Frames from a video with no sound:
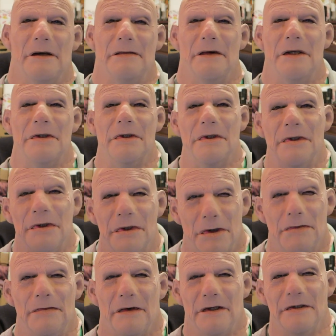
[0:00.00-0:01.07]
Makes you
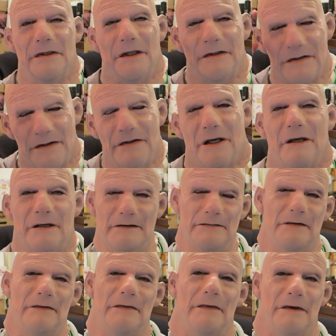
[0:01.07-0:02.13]
stupid. You need to
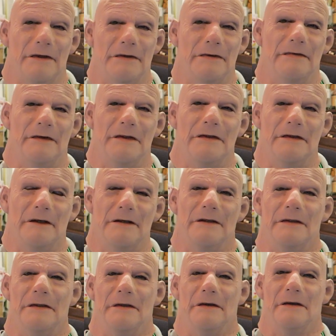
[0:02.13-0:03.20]
think before you do these
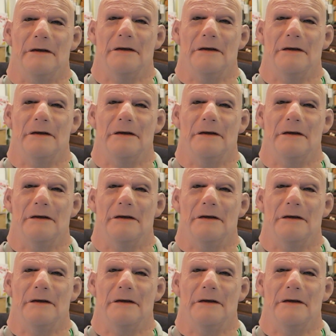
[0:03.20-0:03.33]
things.